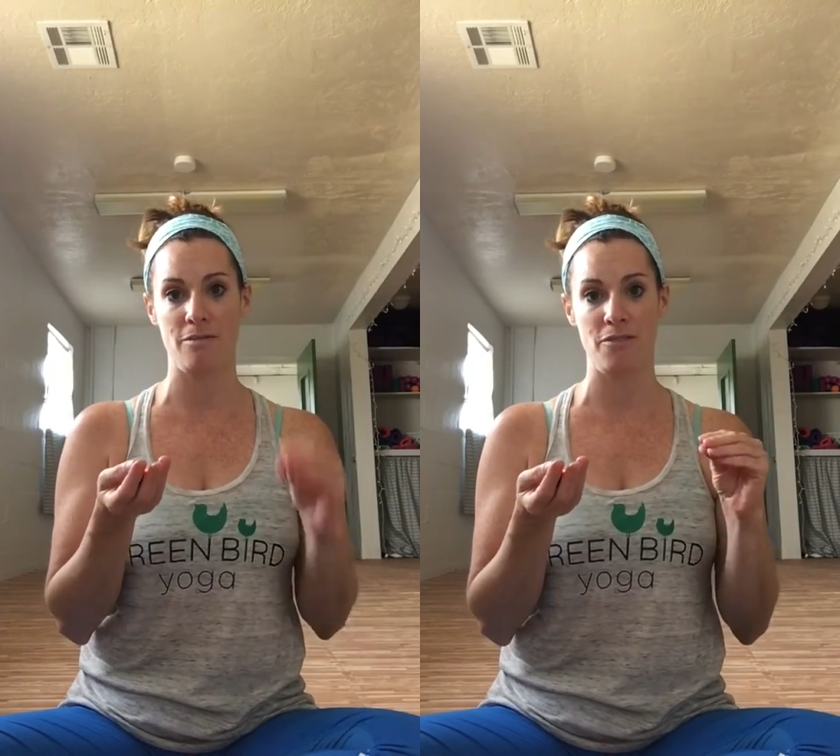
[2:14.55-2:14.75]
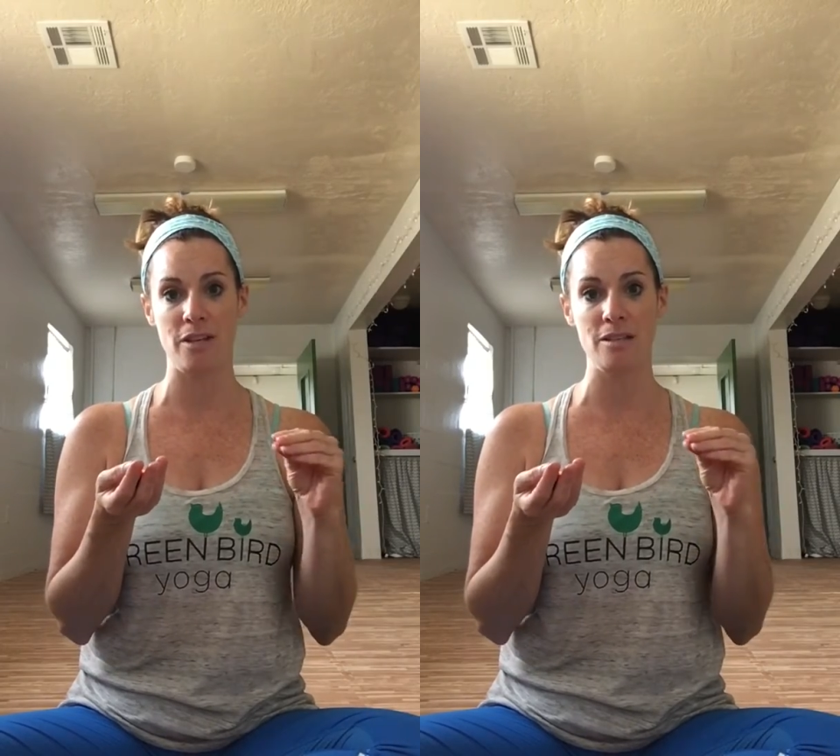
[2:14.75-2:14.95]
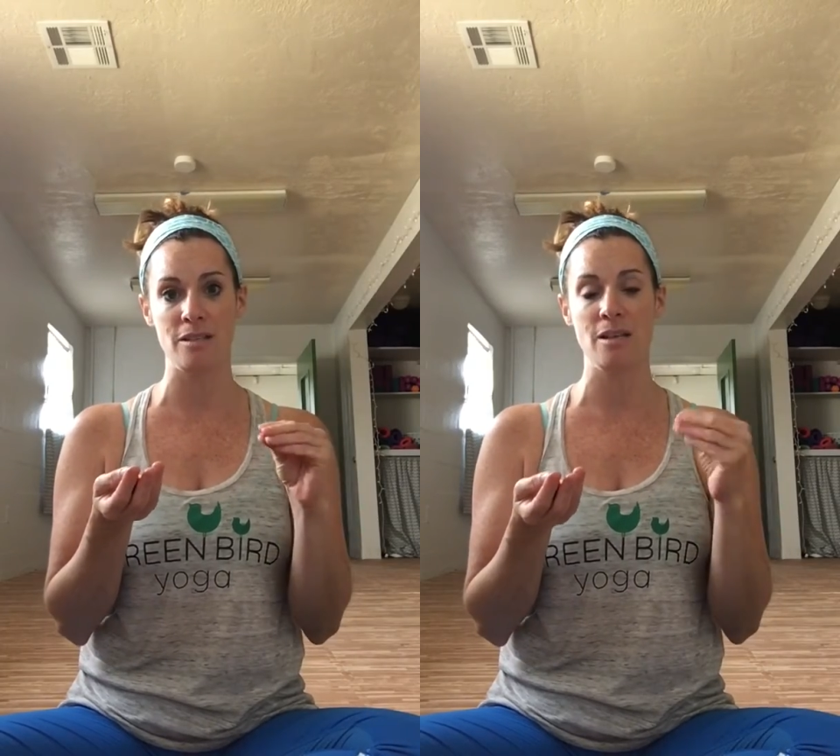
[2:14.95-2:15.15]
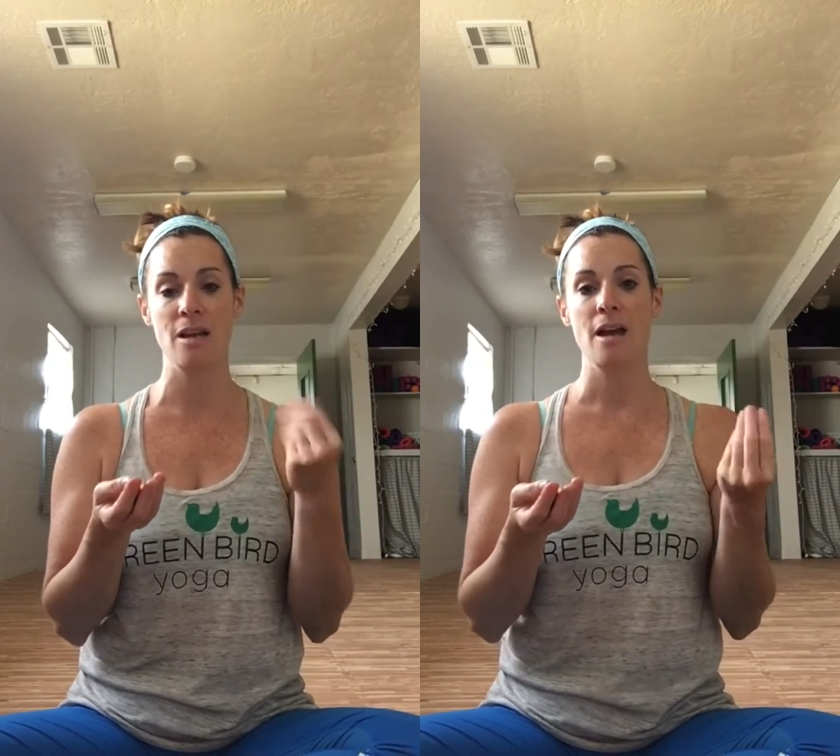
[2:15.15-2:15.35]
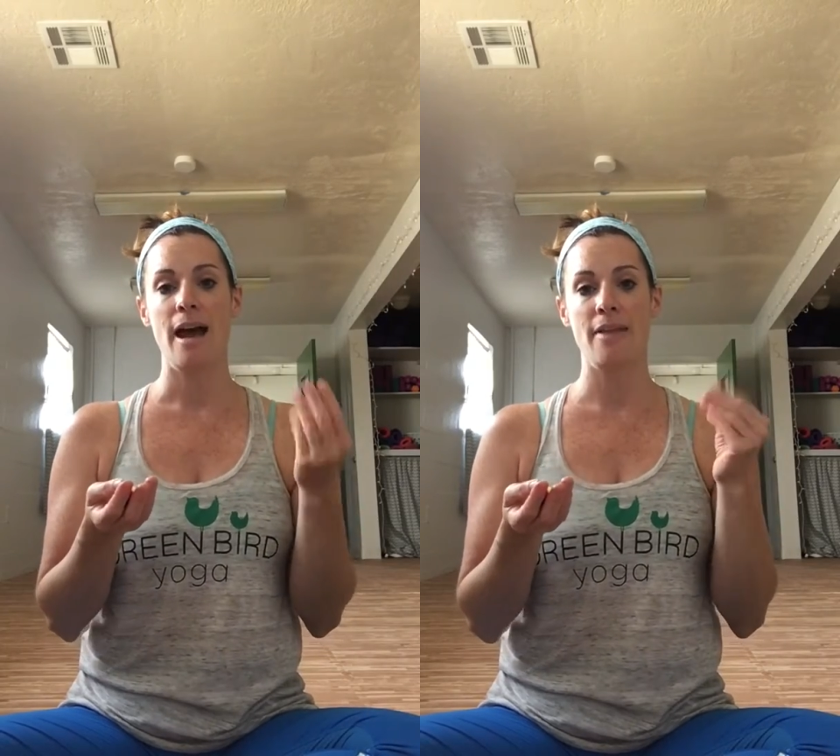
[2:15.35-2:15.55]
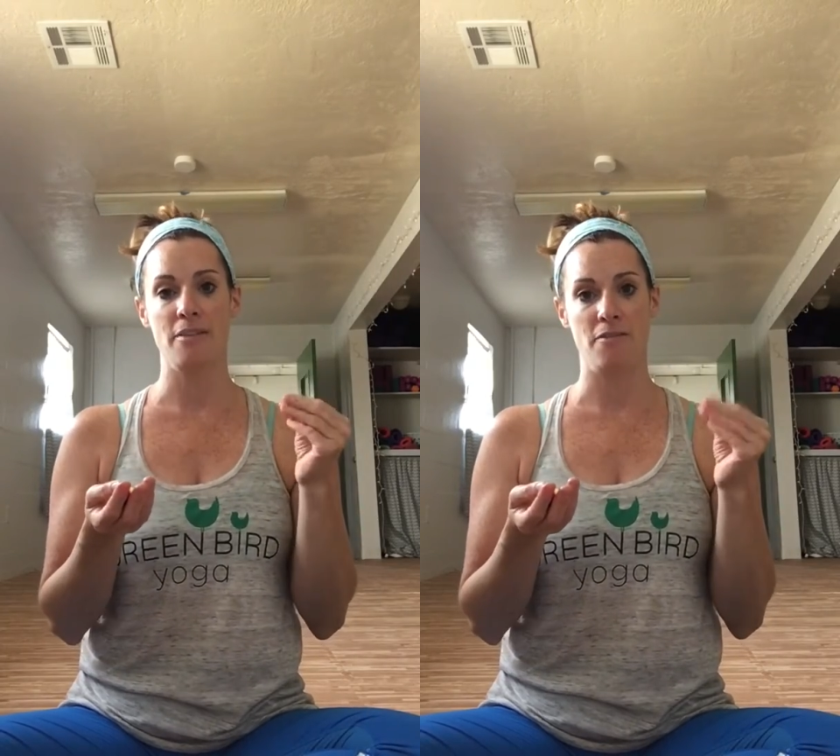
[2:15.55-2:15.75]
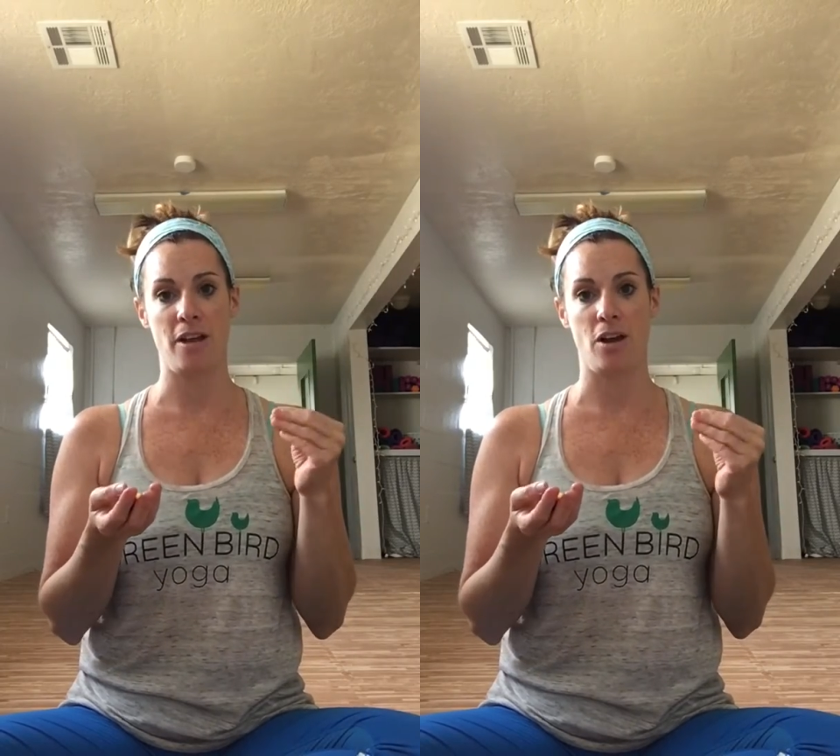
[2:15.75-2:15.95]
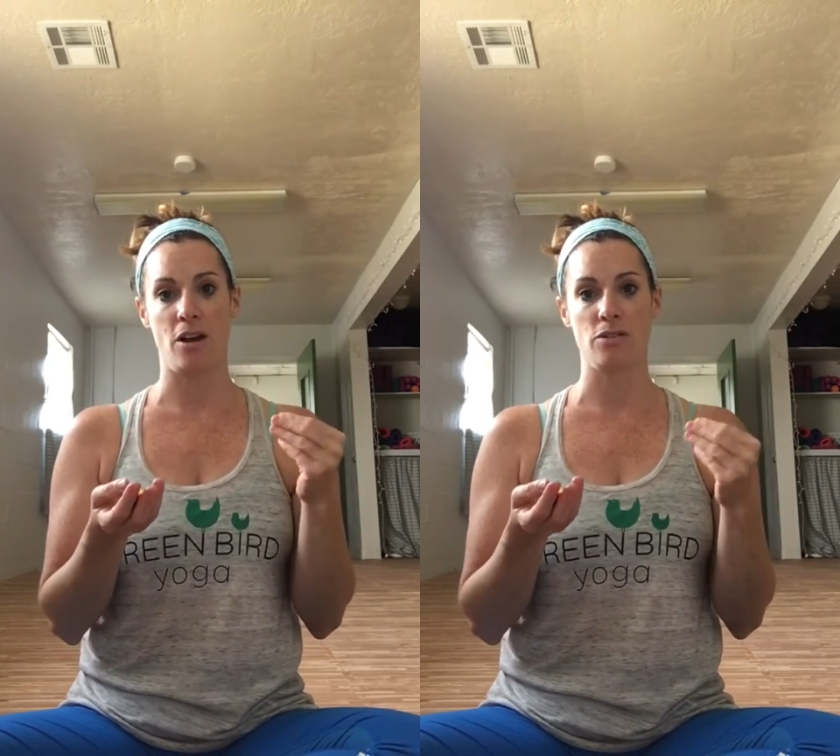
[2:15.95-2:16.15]
feet and the
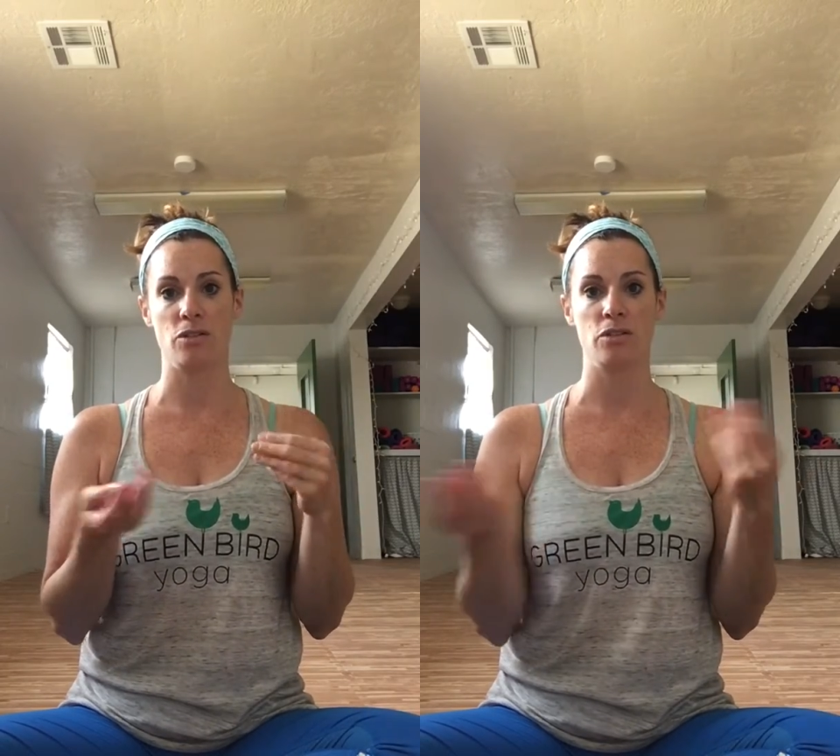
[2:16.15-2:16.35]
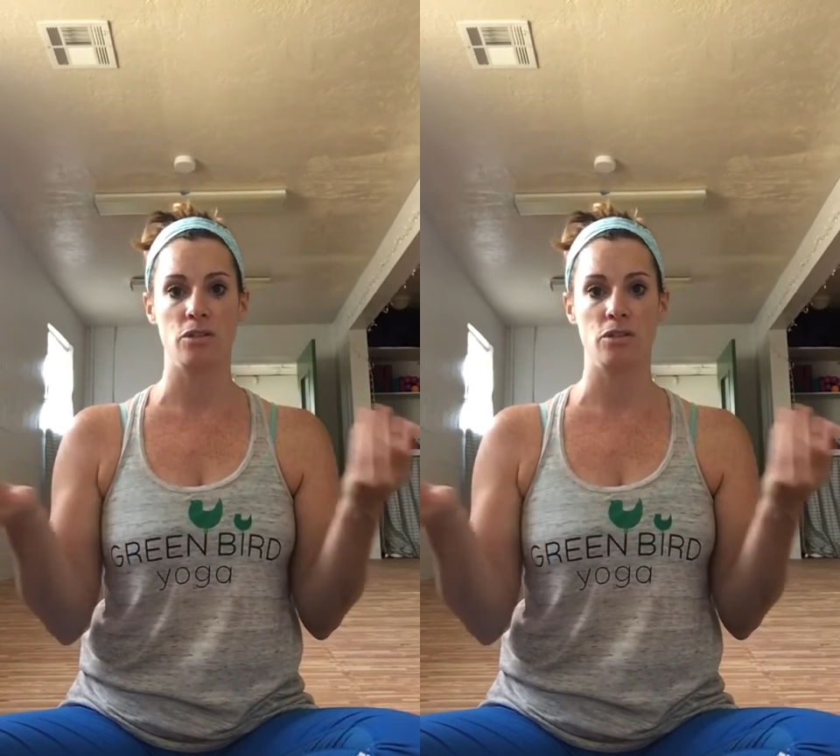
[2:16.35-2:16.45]
fingers.